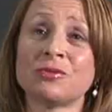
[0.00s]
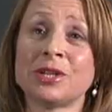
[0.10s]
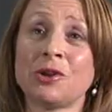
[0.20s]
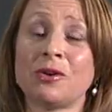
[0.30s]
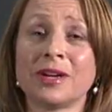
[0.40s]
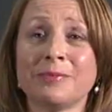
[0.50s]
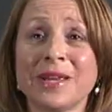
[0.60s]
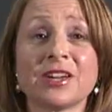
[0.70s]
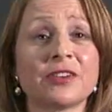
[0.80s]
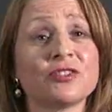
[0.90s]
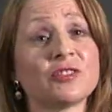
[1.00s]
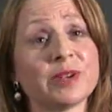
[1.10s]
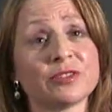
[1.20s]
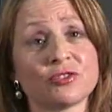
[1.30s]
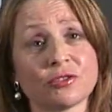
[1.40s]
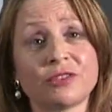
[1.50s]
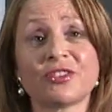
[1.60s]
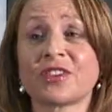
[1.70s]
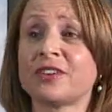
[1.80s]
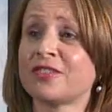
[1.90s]
go along and be encouraged to wear the short
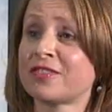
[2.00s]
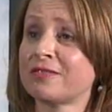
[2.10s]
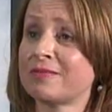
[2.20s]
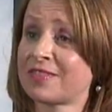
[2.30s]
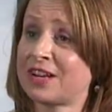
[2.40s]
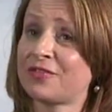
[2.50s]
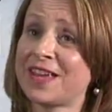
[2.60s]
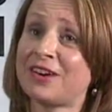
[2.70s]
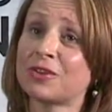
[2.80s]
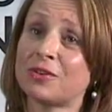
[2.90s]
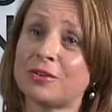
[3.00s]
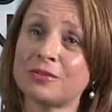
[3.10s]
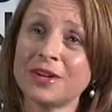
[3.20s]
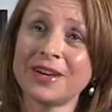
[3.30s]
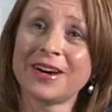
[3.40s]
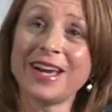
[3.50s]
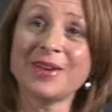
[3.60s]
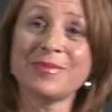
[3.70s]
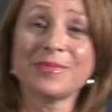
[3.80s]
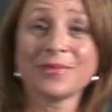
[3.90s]
skirts and serve the alcohol
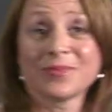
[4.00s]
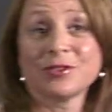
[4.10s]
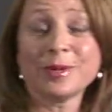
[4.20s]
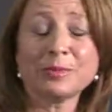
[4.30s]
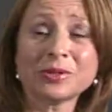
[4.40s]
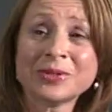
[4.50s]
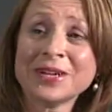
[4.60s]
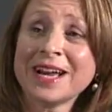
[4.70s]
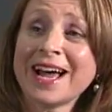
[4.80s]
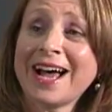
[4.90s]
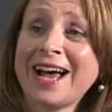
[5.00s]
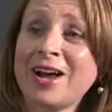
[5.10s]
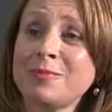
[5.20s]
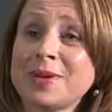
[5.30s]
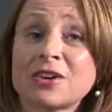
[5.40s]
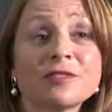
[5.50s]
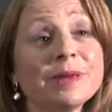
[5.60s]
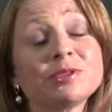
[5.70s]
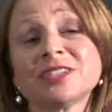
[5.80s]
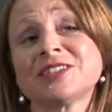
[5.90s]
to people, because
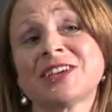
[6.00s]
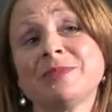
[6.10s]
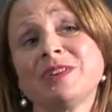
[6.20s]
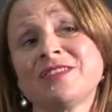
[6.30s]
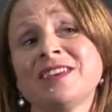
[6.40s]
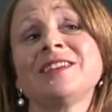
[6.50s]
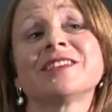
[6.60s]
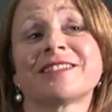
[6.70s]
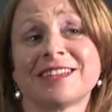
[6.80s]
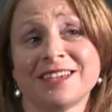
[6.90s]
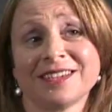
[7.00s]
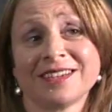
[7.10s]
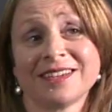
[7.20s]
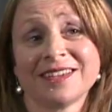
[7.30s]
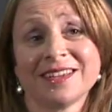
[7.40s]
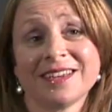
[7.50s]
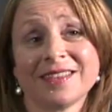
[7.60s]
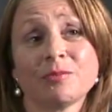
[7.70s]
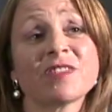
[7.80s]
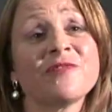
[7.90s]
people didn't take me seriously.
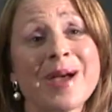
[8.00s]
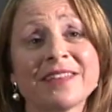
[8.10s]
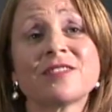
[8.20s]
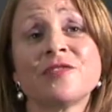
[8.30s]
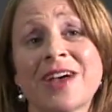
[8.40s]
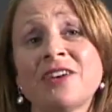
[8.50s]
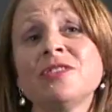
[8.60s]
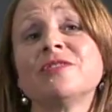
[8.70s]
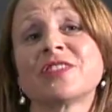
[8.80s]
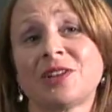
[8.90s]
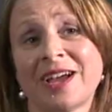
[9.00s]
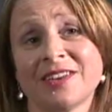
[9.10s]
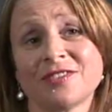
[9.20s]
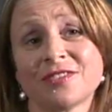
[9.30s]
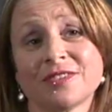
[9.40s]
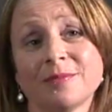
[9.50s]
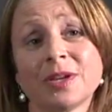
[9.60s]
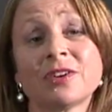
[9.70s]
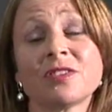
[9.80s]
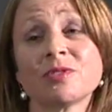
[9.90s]
There was a massive values clash,
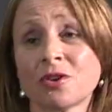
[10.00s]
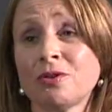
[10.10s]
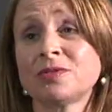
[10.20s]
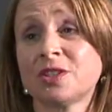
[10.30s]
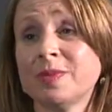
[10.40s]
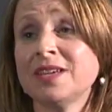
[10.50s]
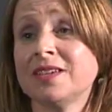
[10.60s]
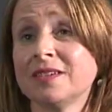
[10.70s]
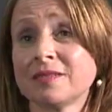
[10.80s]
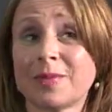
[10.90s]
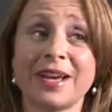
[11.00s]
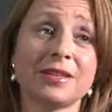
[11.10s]
because it was all, to me, my